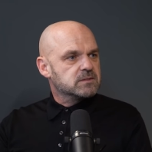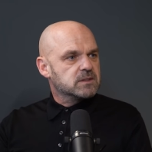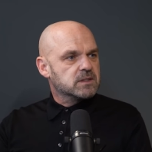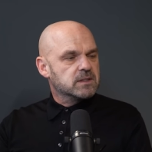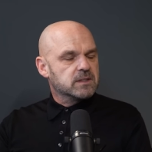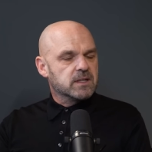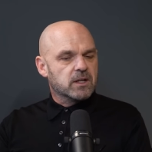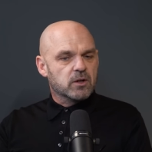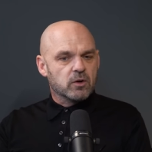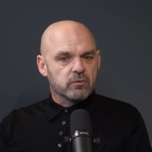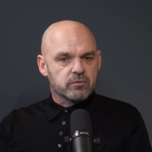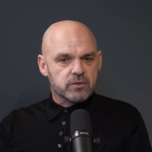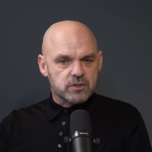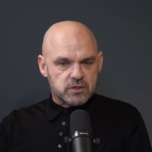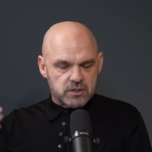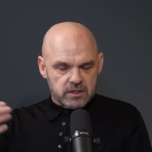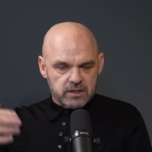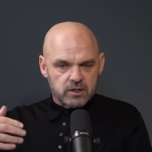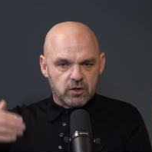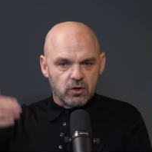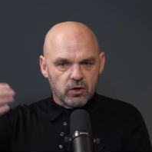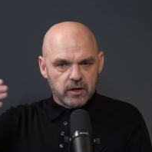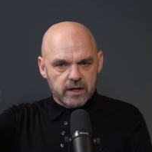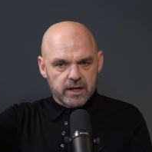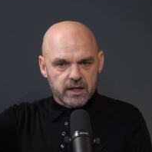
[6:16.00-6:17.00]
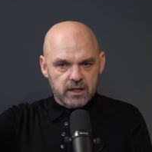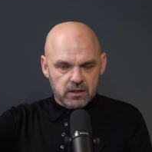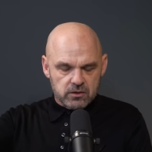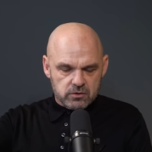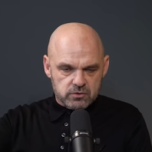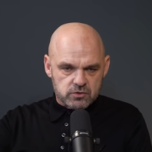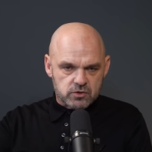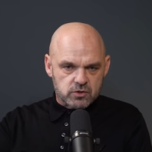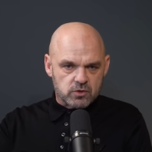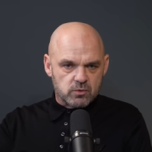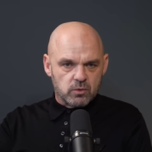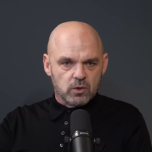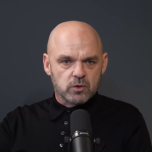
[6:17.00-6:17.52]
And then obviously got in
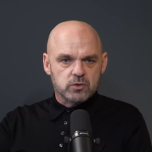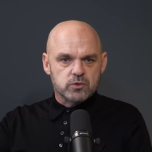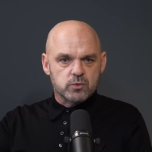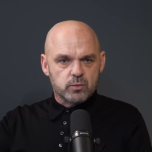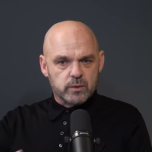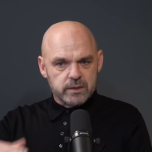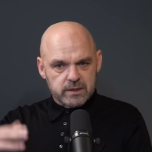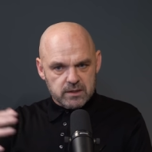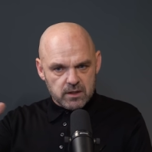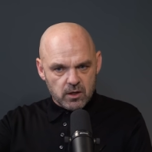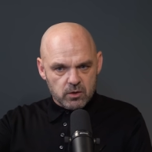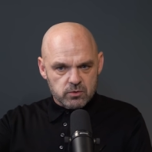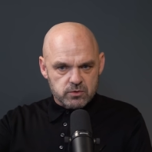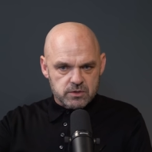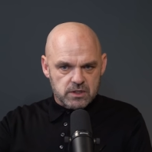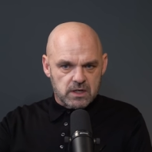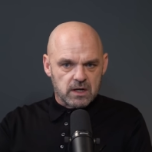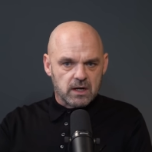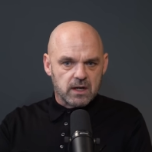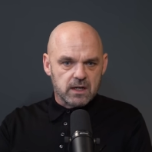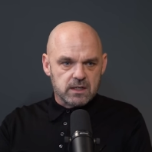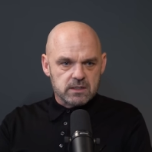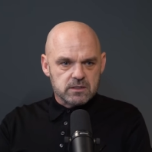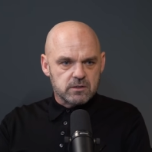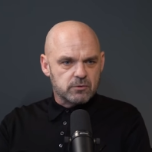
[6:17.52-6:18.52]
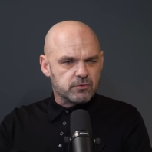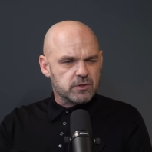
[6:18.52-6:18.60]
England squads with those guys.